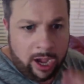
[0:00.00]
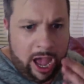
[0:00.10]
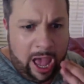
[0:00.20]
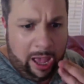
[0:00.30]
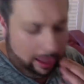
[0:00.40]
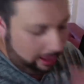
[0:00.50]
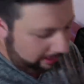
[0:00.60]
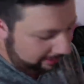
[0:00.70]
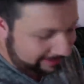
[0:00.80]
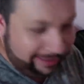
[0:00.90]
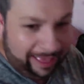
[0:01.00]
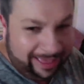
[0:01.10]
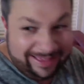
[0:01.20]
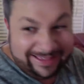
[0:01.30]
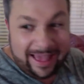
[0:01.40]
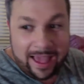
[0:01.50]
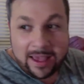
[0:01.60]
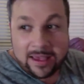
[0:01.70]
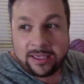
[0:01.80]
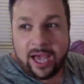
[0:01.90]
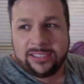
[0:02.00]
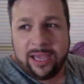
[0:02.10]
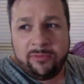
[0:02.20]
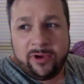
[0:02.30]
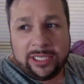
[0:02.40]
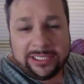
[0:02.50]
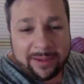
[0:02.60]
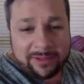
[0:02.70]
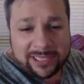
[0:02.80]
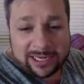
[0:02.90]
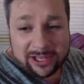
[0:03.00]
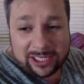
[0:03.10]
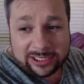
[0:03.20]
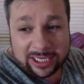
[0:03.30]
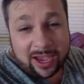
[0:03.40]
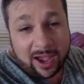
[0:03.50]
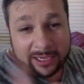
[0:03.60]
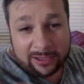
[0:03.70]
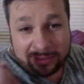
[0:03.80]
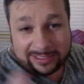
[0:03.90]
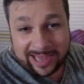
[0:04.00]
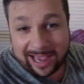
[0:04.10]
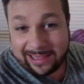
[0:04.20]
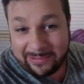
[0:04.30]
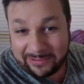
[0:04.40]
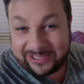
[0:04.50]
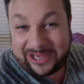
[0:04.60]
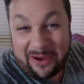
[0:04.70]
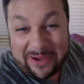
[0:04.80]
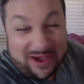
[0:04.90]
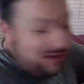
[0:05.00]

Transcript: Oh! Guys, I'm really down with technology. I knew exactly what was going